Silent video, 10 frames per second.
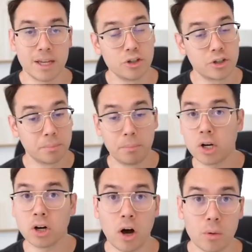And you could book
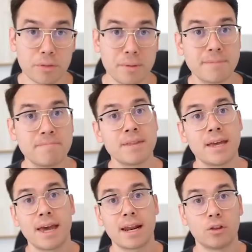a call with me,
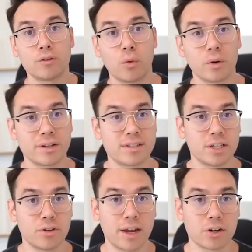and I look forward to
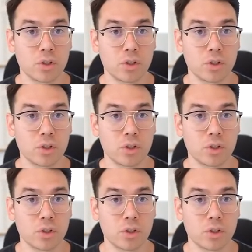seeing you there.